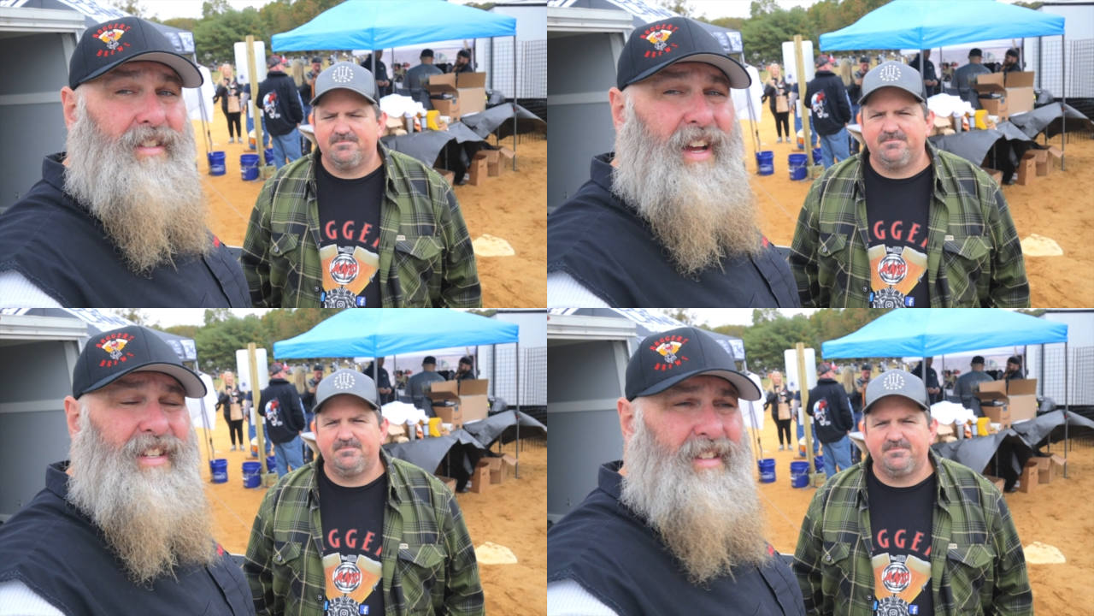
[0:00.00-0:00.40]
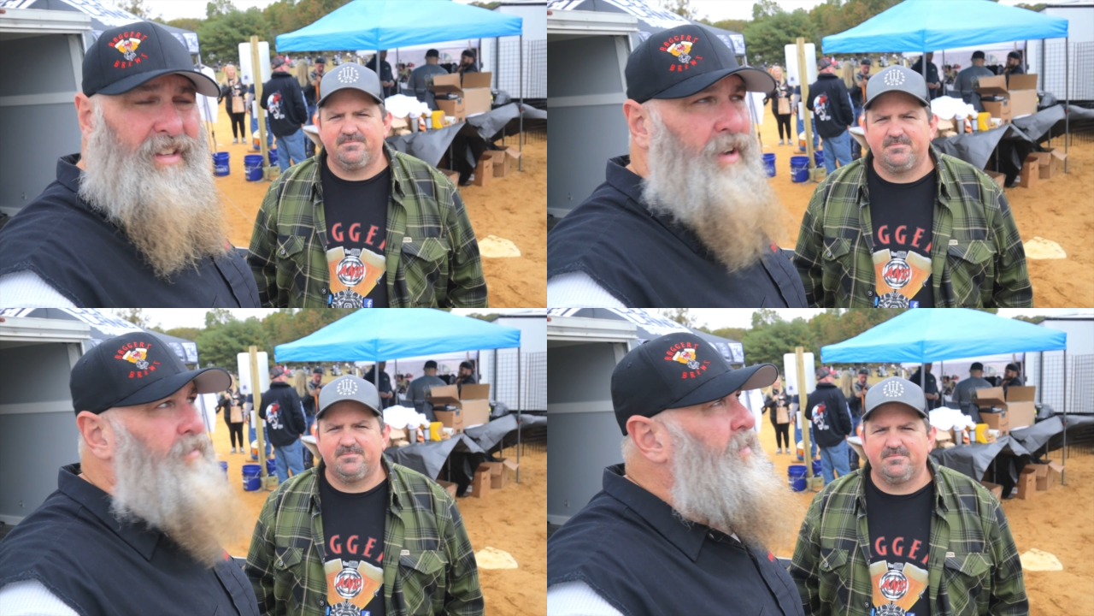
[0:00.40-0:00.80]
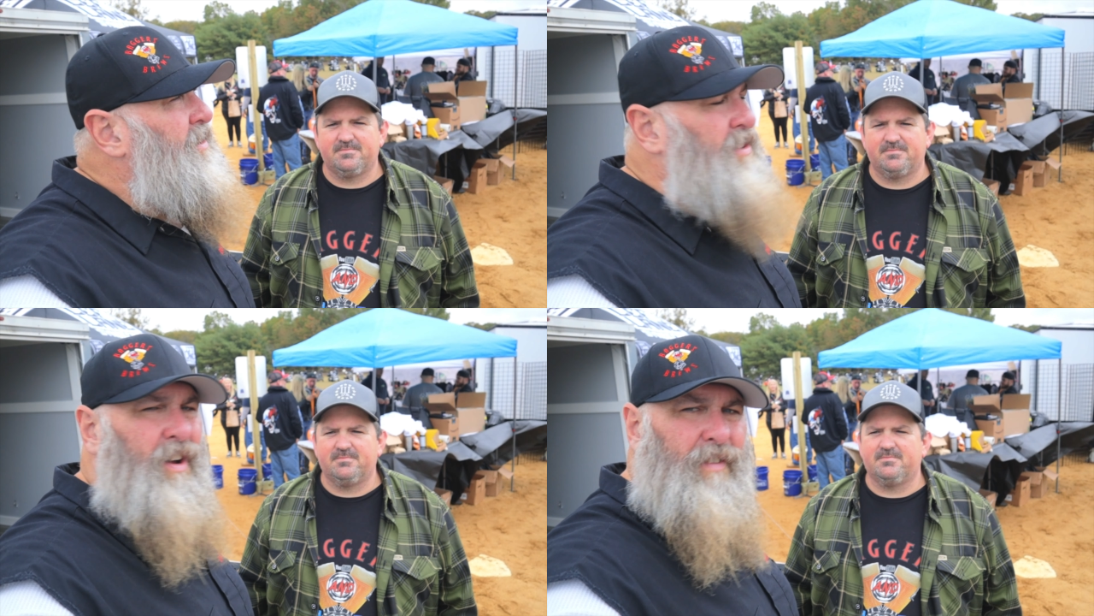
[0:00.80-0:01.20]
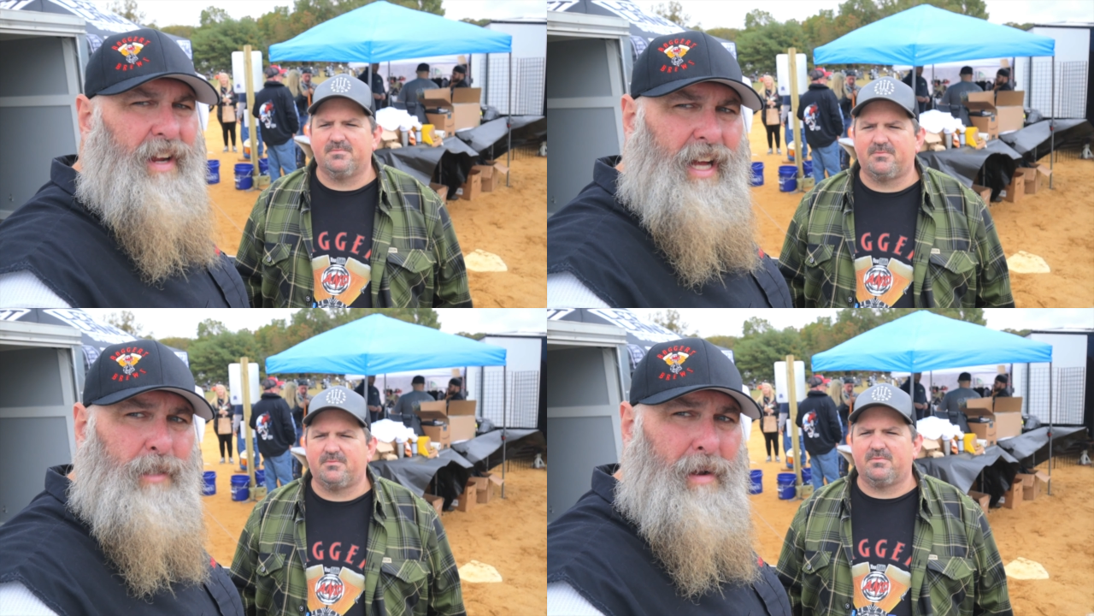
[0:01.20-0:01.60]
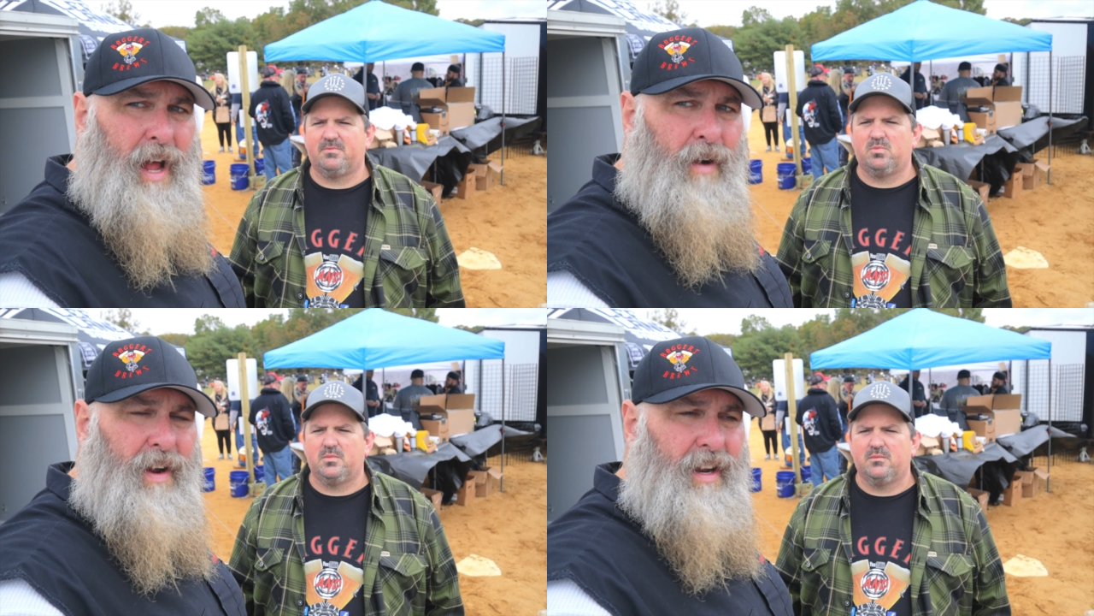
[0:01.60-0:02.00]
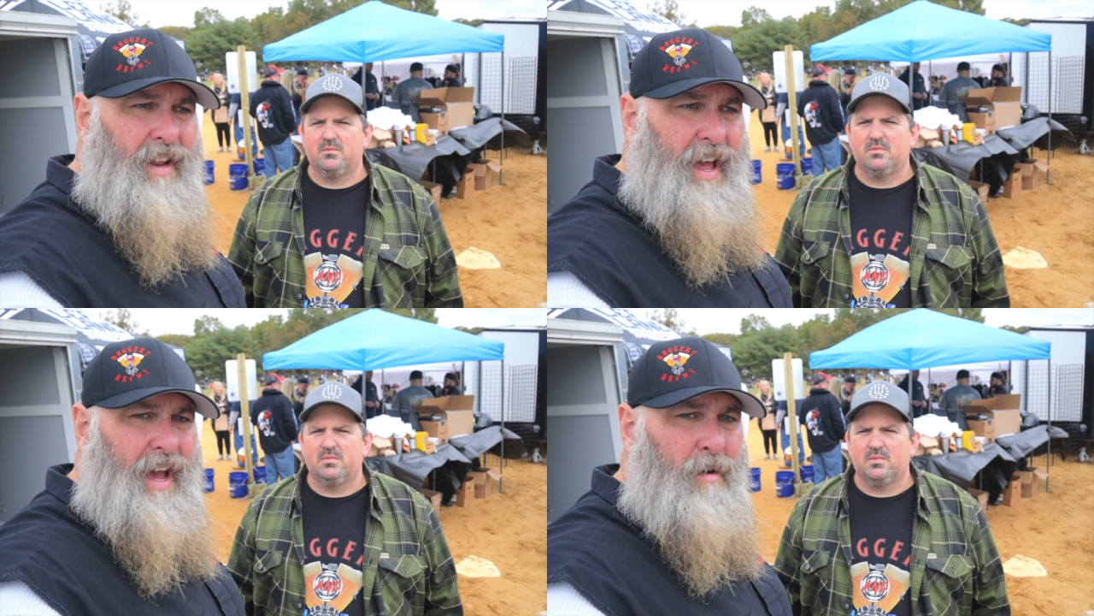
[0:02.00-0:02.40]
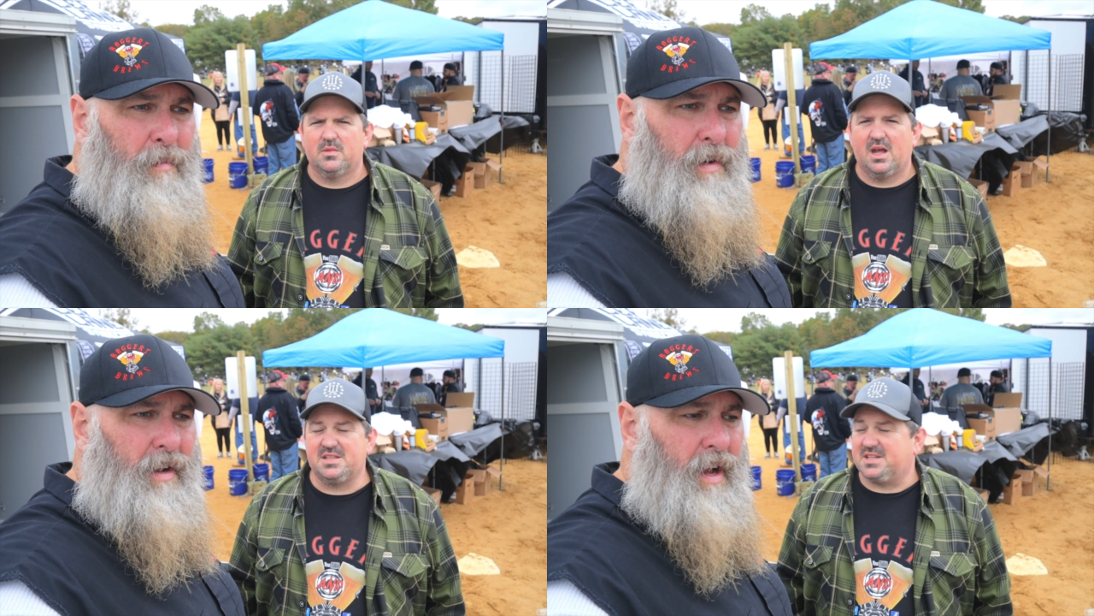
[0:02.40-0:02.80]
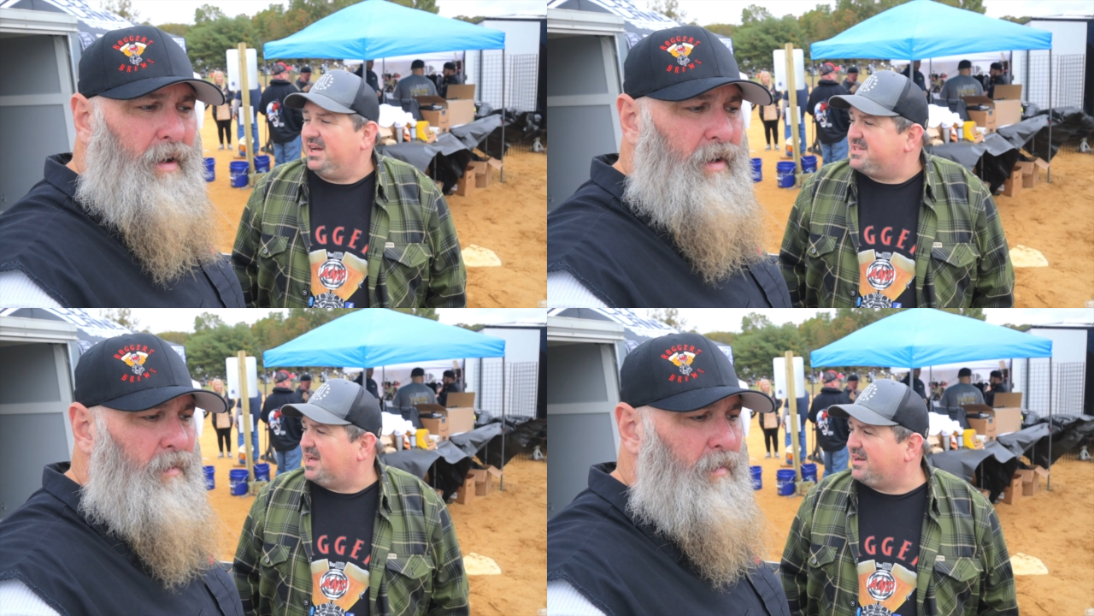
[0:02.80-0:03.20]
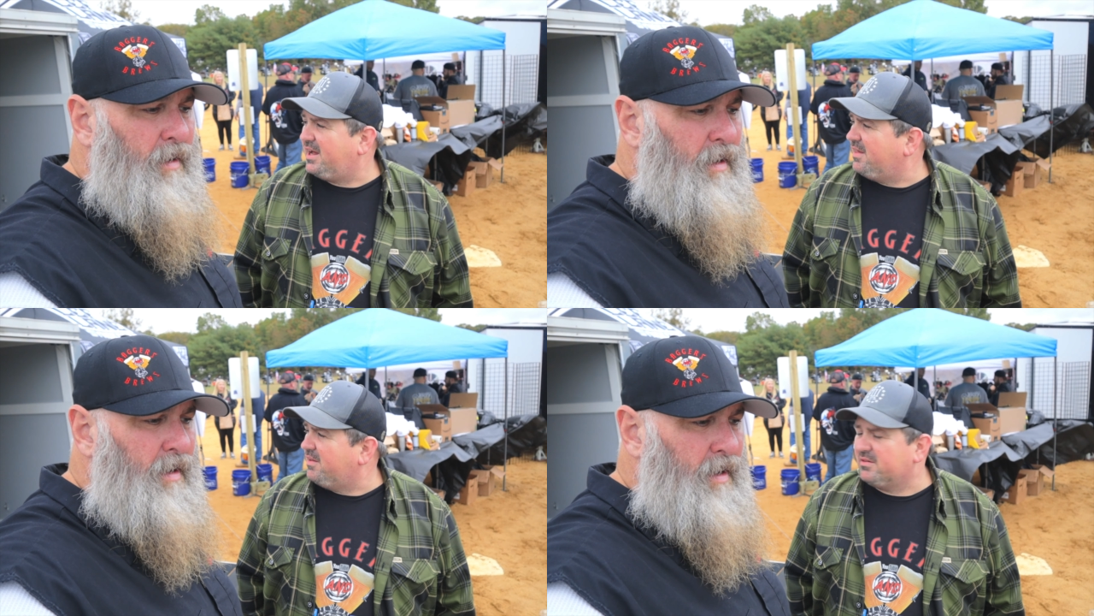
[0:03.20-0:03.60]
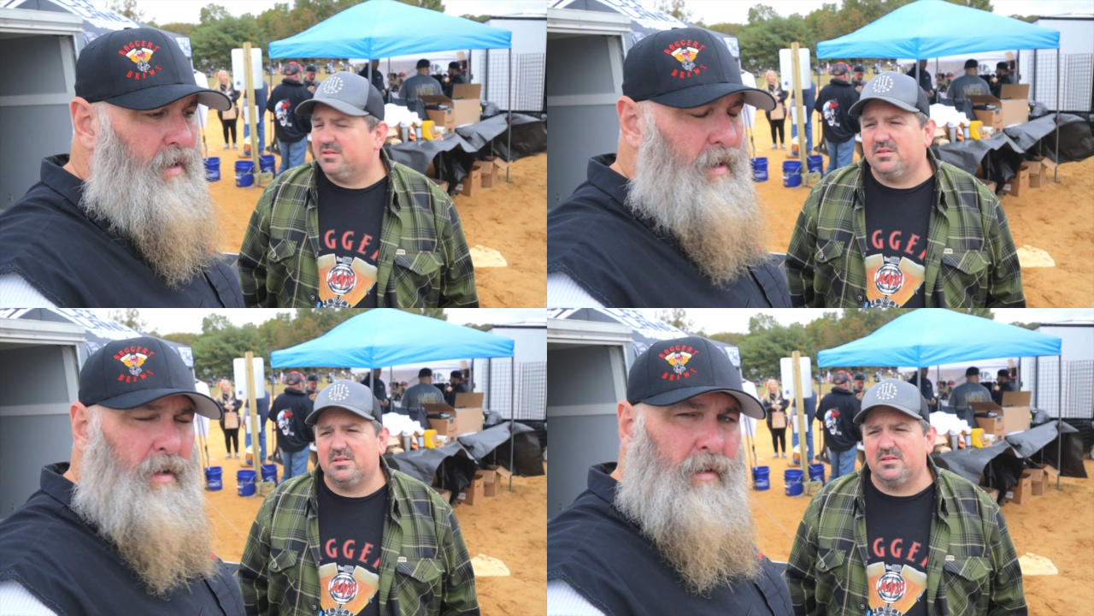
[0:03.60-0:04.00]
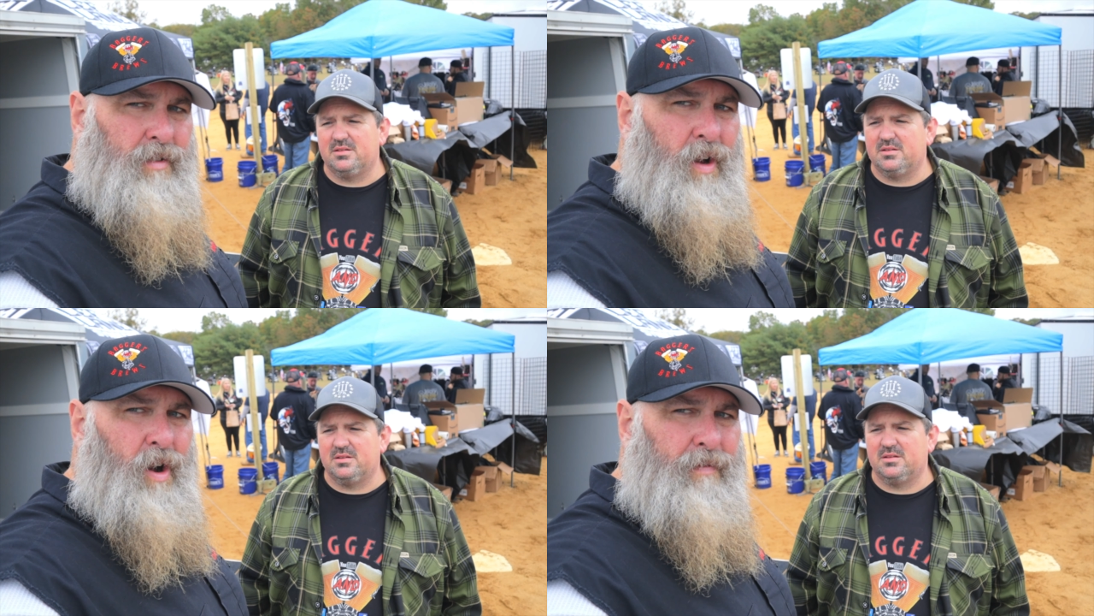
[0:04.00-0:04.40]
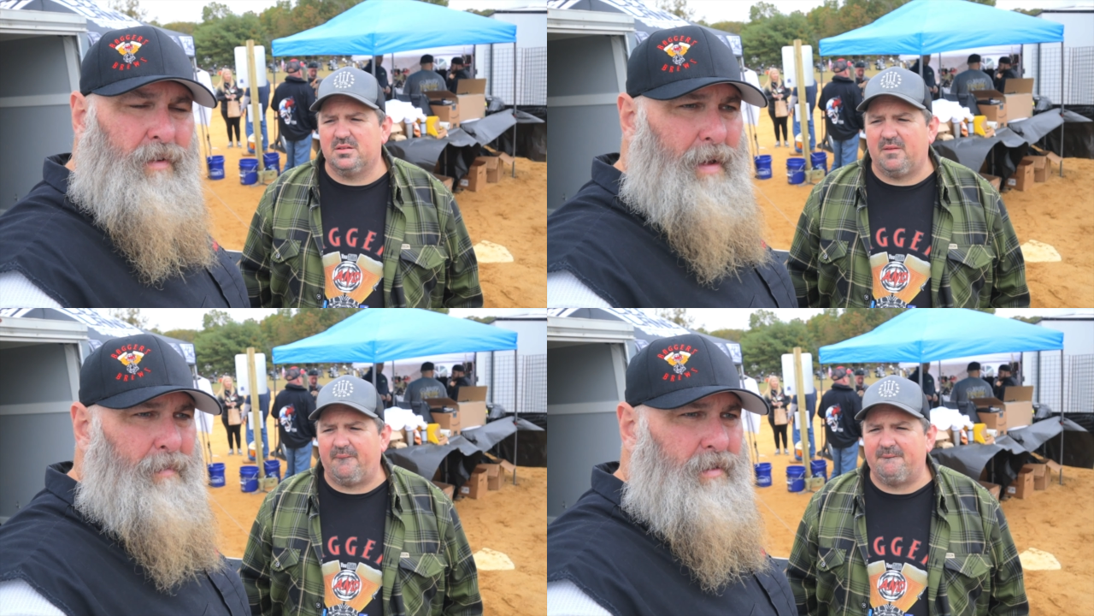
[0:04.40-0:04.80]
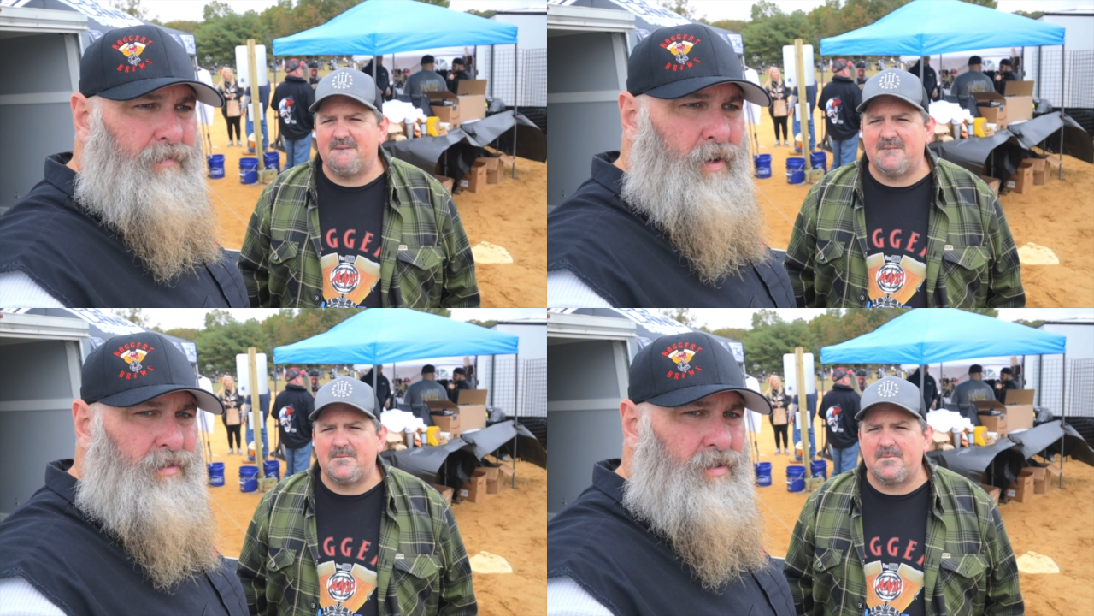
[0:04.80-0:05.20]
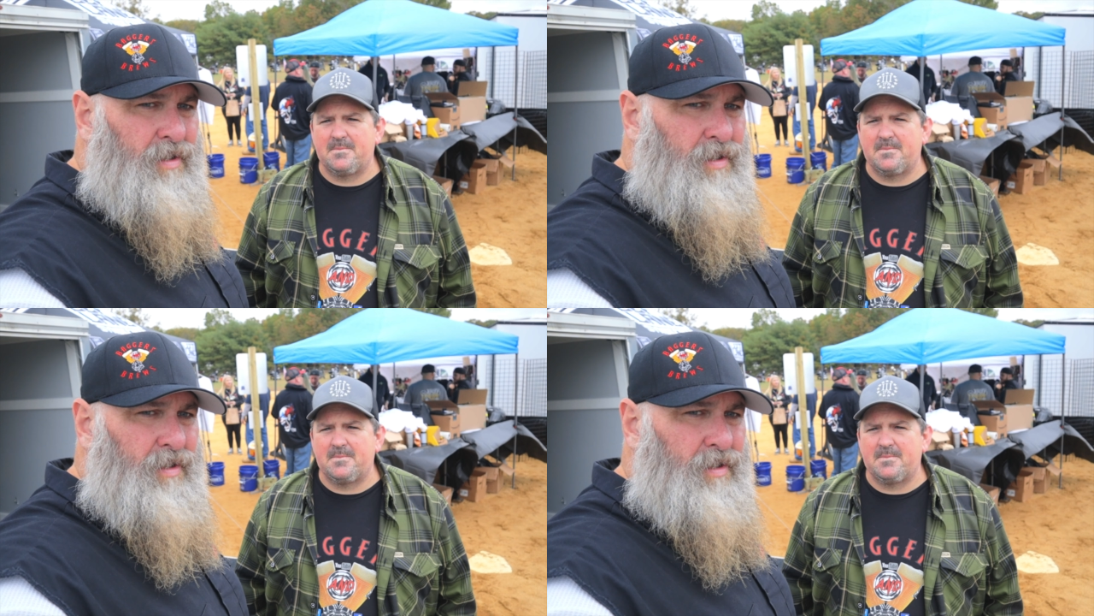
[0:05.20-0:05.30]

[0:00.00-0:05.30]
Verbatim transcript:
Speaker 1: it's nice, you know, it's still overcast, but not raining now. But, it's uh, nice out
Speaker 2: now, though.
Speaker 1: So hopefully, maybe some folks will